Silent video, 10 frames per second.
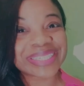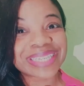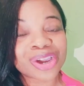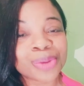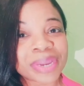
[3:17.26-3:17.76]
Now the
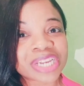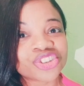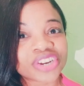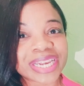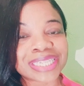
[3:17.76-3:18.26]
second
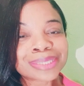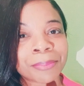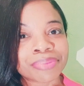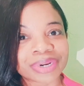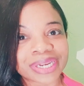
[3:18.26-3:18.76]
metric is
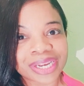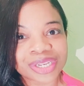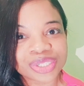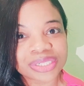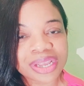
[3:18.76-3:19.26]

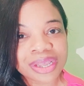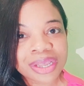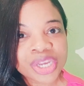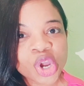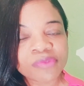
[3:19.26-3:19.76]
breakage.
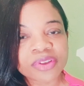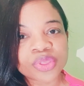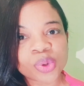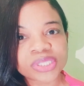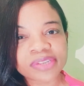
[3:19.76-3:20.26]
Now for
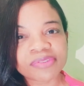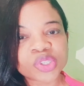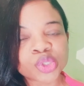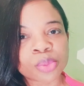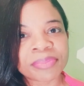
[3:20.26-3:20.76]
those of
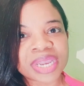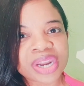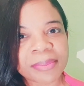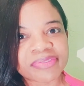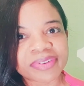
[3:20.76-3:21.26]
us who may
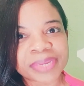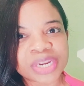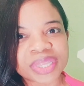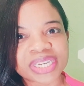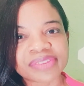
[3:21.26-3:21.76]
not be
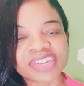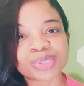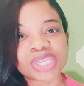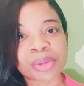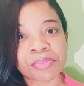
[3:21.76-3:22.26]
familiar with the
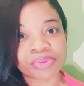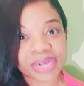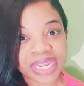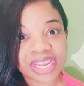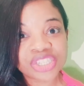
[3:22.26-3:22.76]
difference between
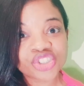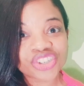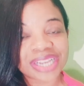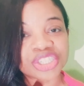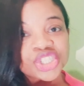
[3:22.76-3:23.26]

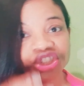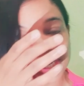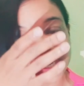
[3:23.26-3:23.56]
breakage and